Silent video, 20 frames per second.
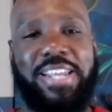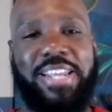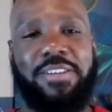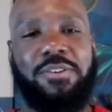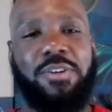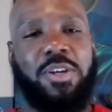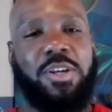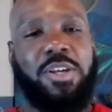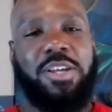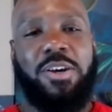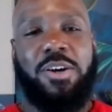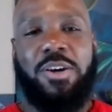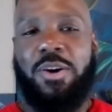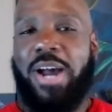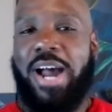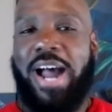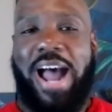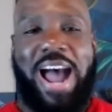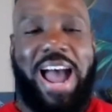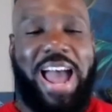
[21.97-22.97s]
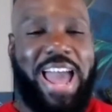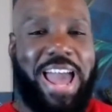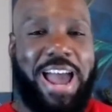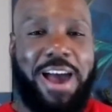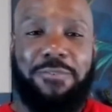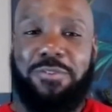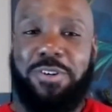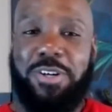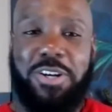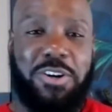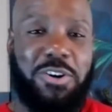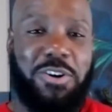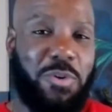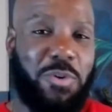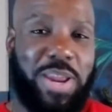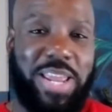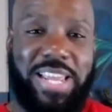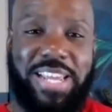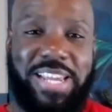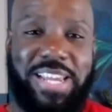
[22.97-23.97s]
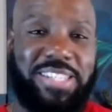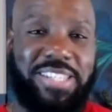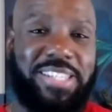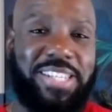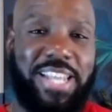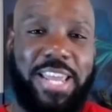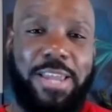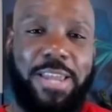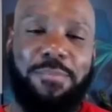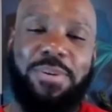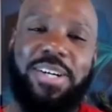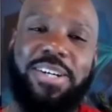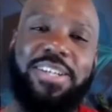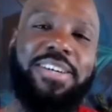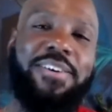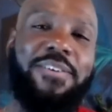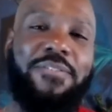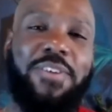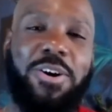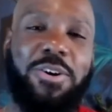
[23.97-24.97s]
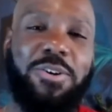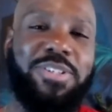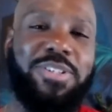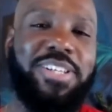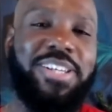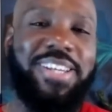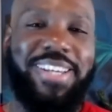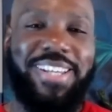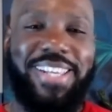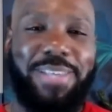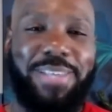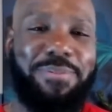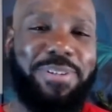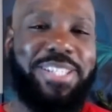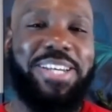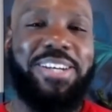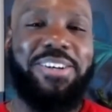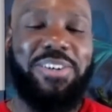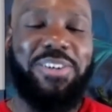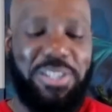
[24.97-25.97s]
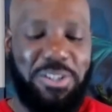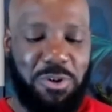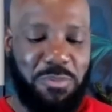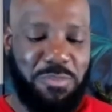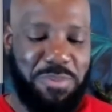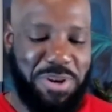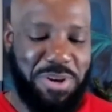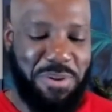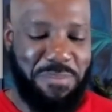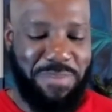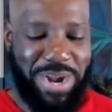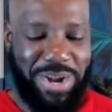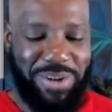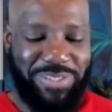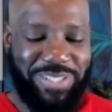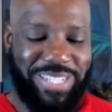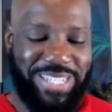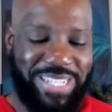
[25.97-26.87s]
And I have a great guest today, but first, let me tell you a little bit about